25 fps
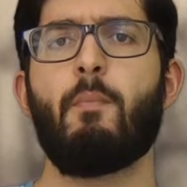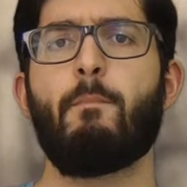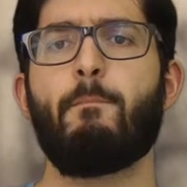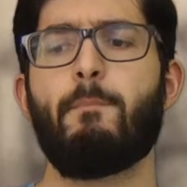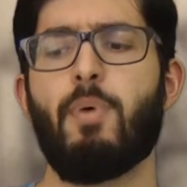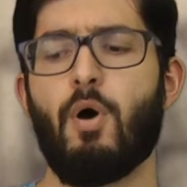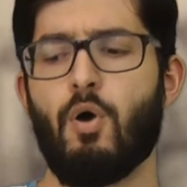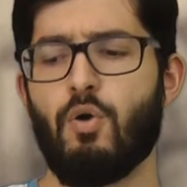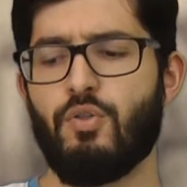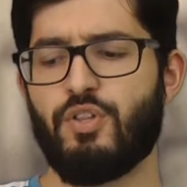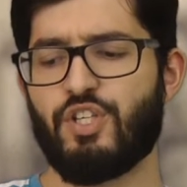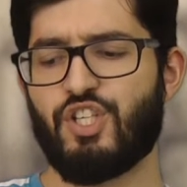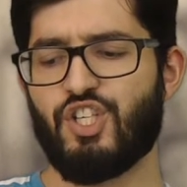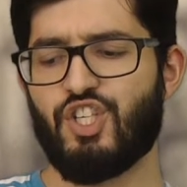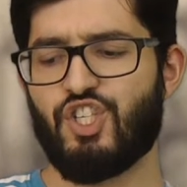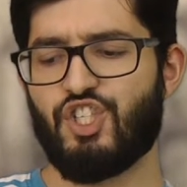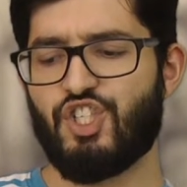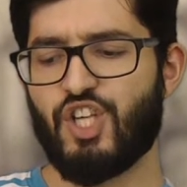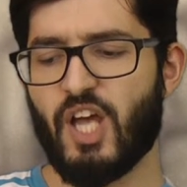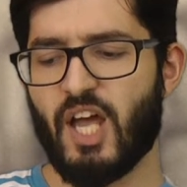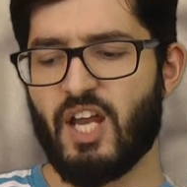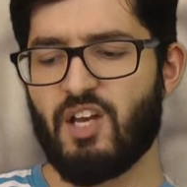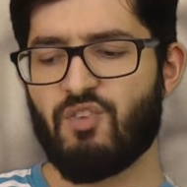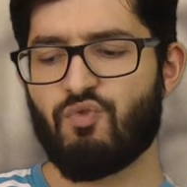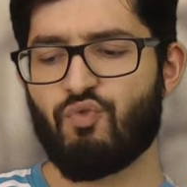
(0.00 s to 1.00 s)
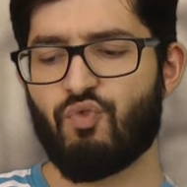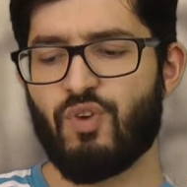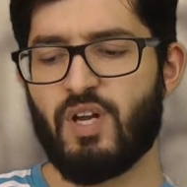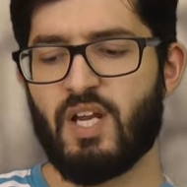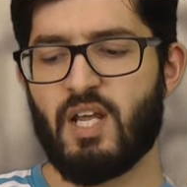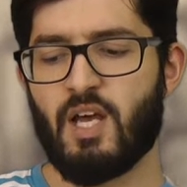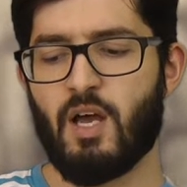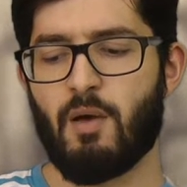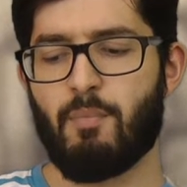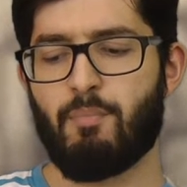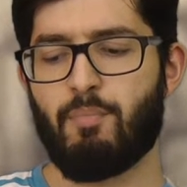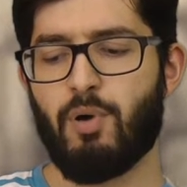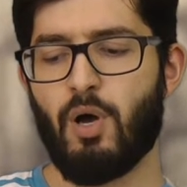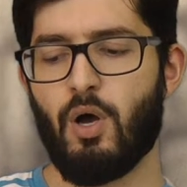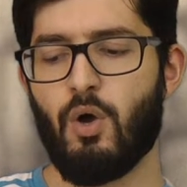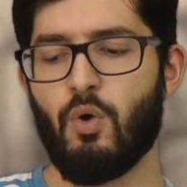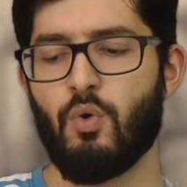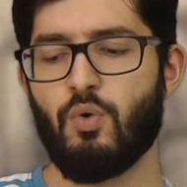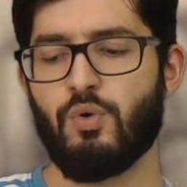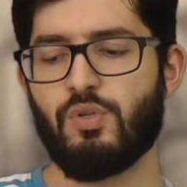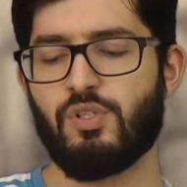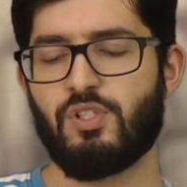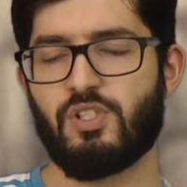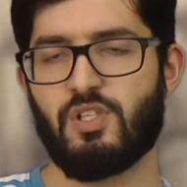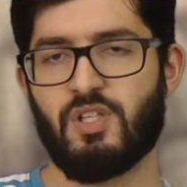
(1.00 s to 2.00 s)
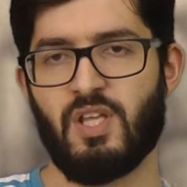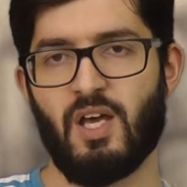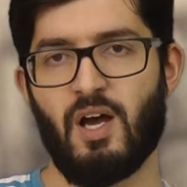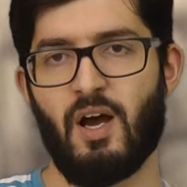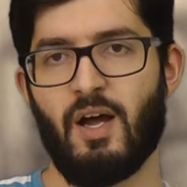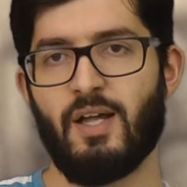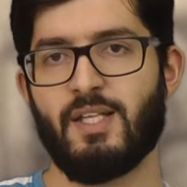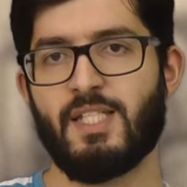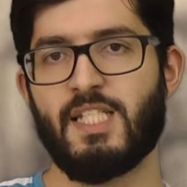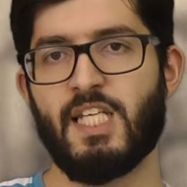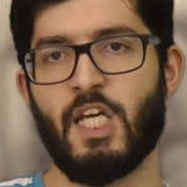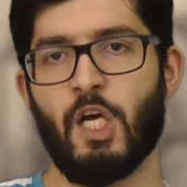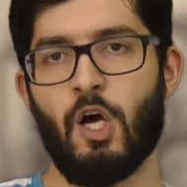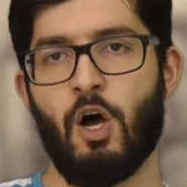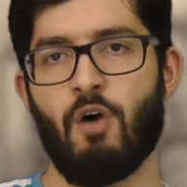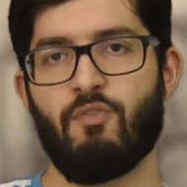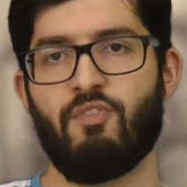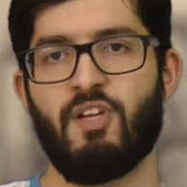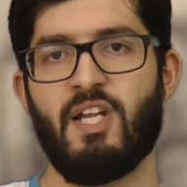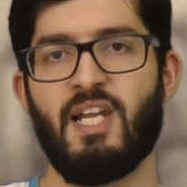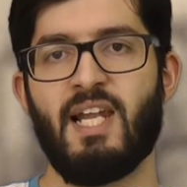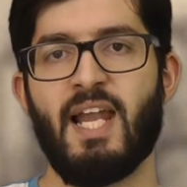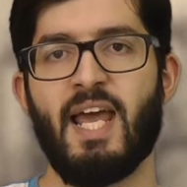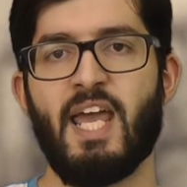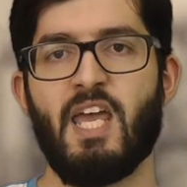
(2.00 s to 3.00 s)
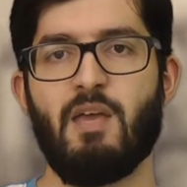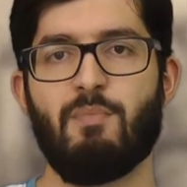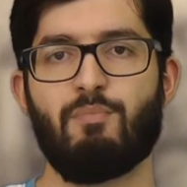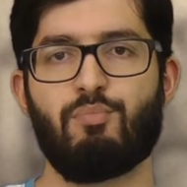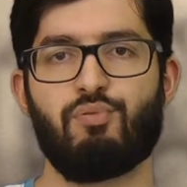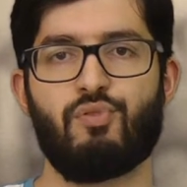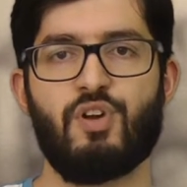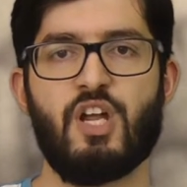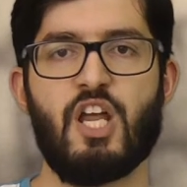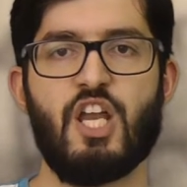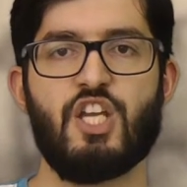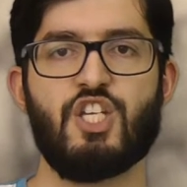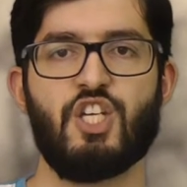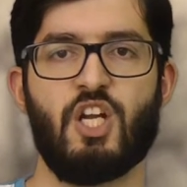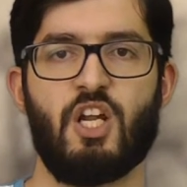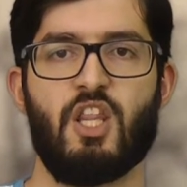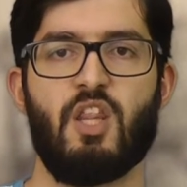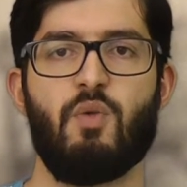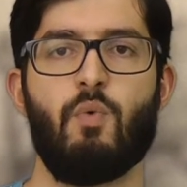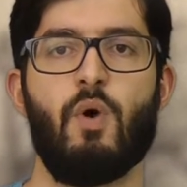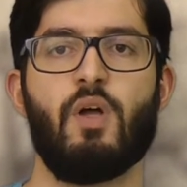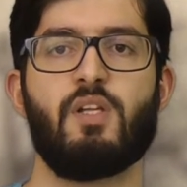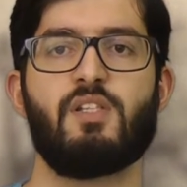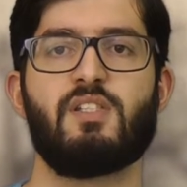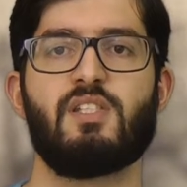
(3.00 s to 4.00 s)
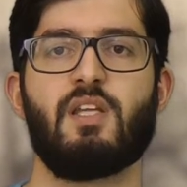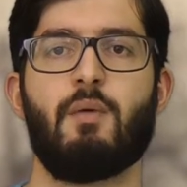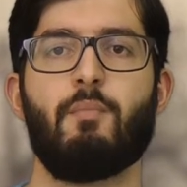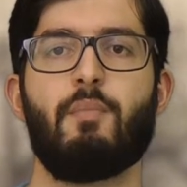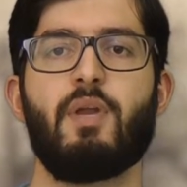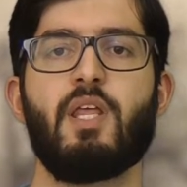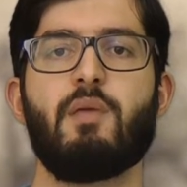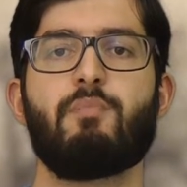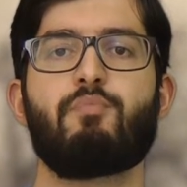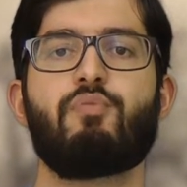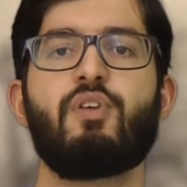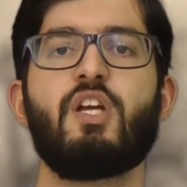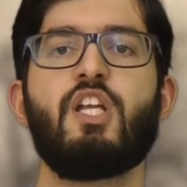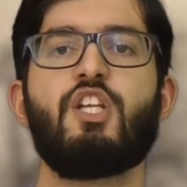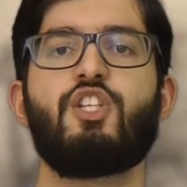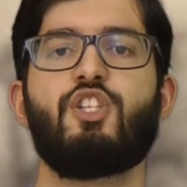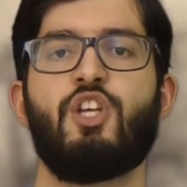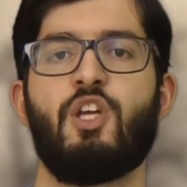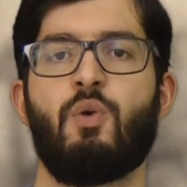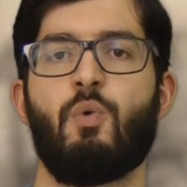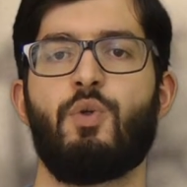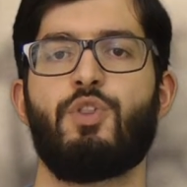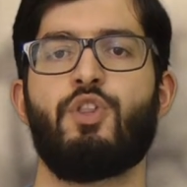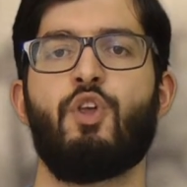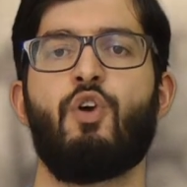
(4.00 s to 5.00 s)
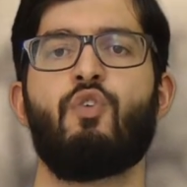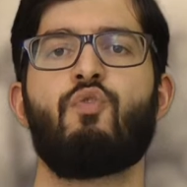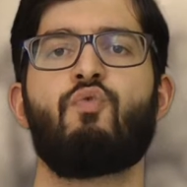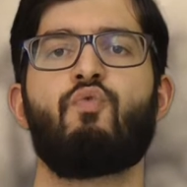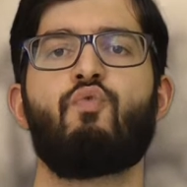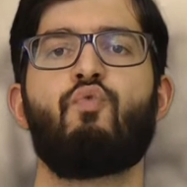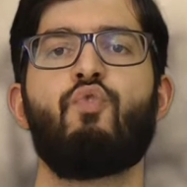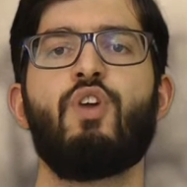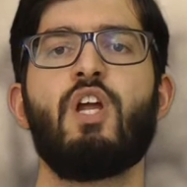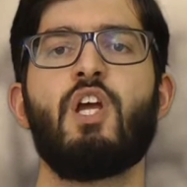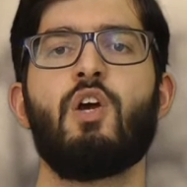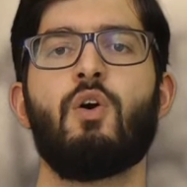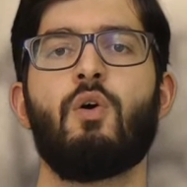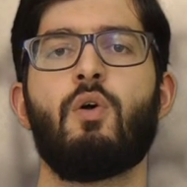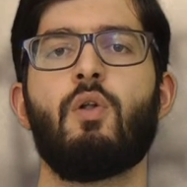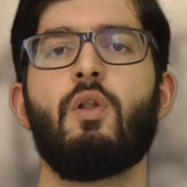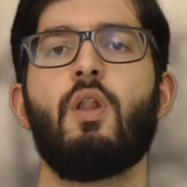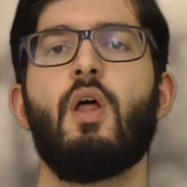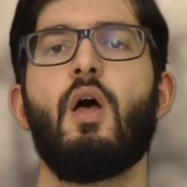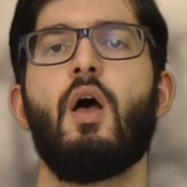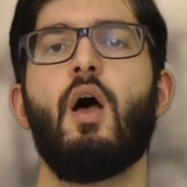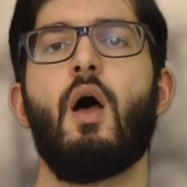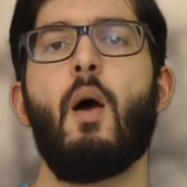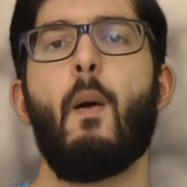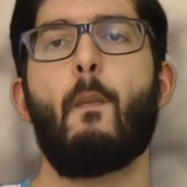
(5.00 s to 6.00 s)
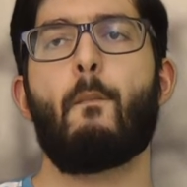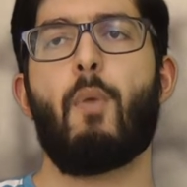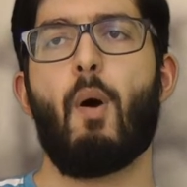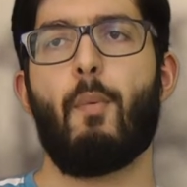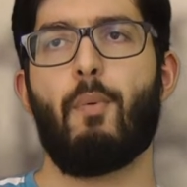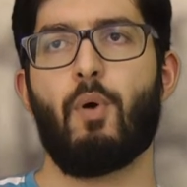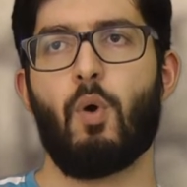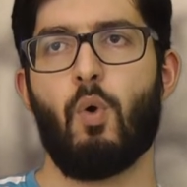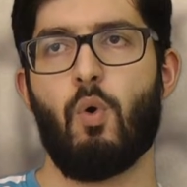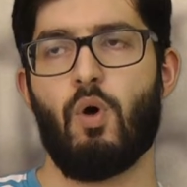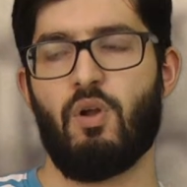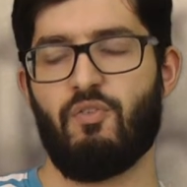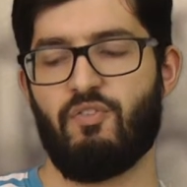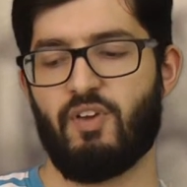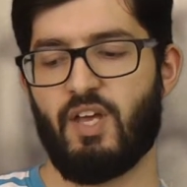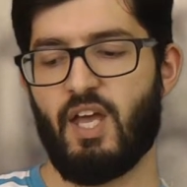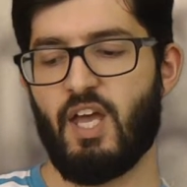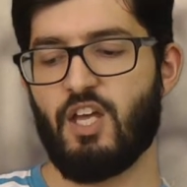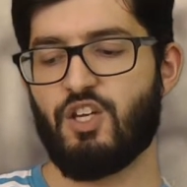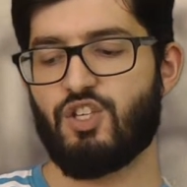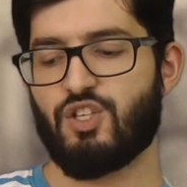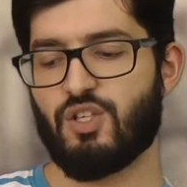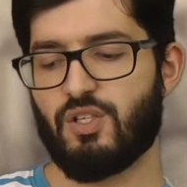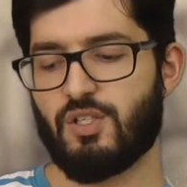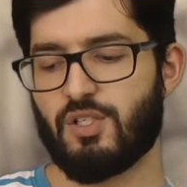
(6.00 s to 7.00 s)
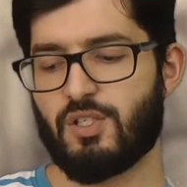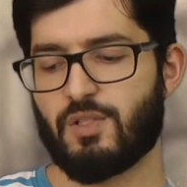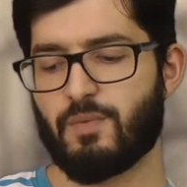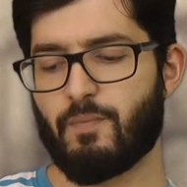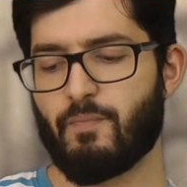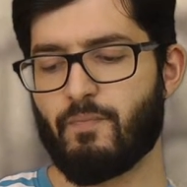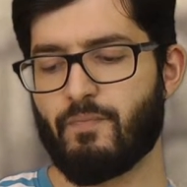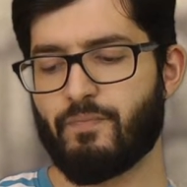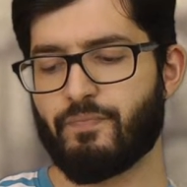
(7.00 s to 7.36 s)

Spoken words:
both generally opposed to the idea of lay preaching. In other words, somebody preaching with no real proper qualifications.